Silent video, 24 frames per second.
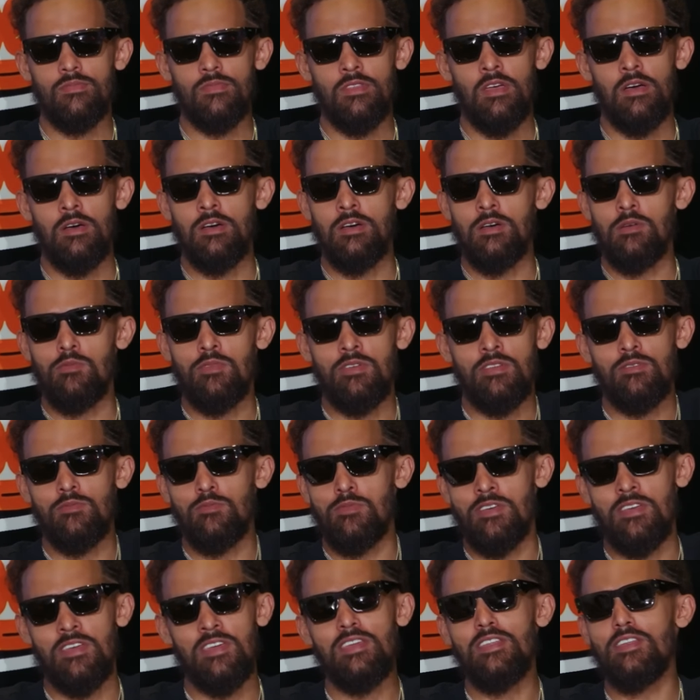But
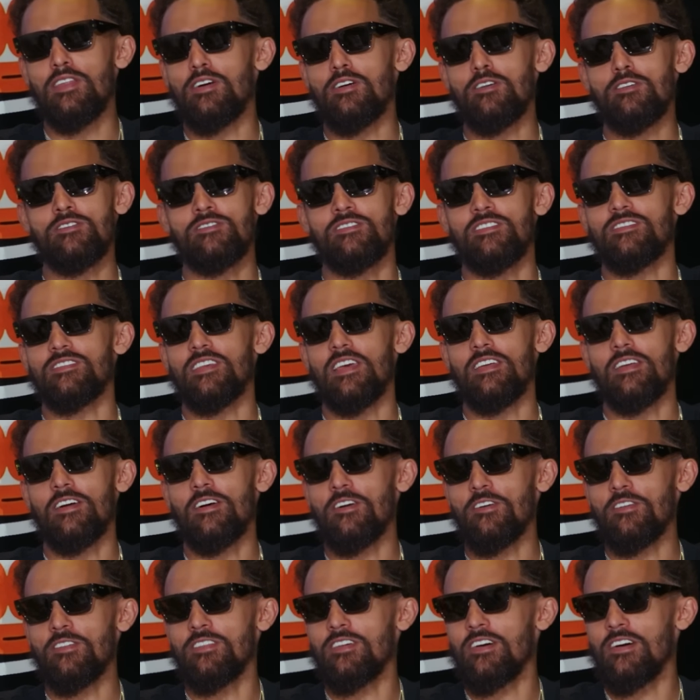he knows, just like
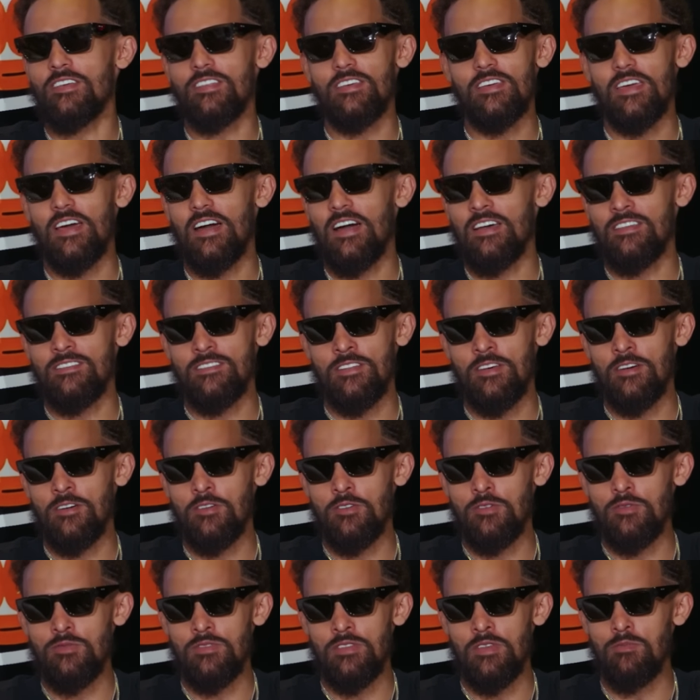all the other guys
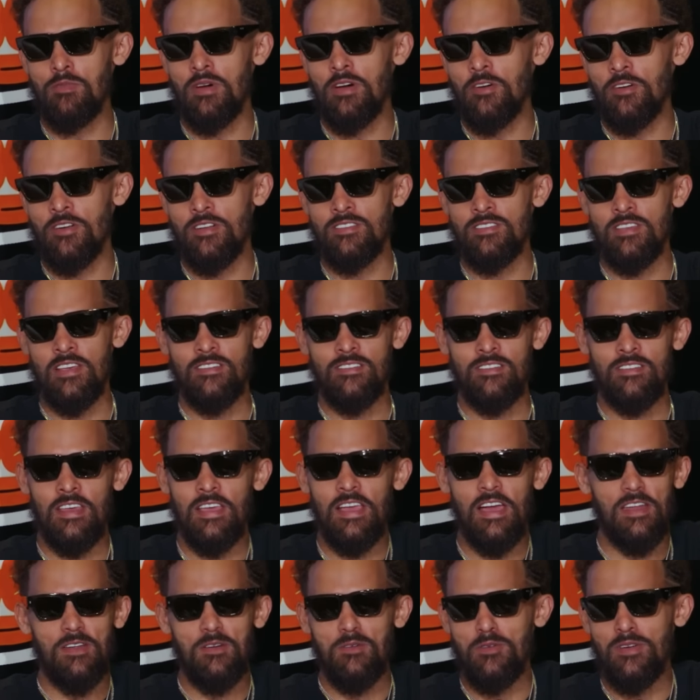know in my organization, they
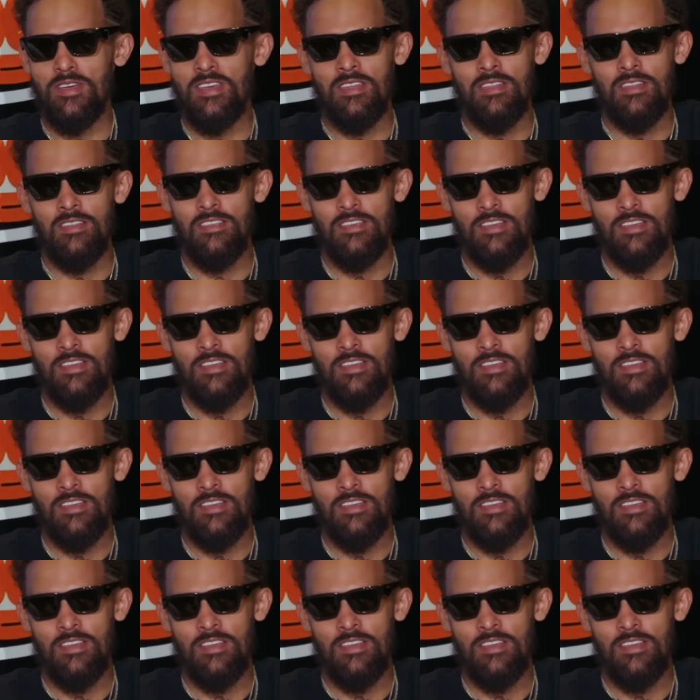gotta win.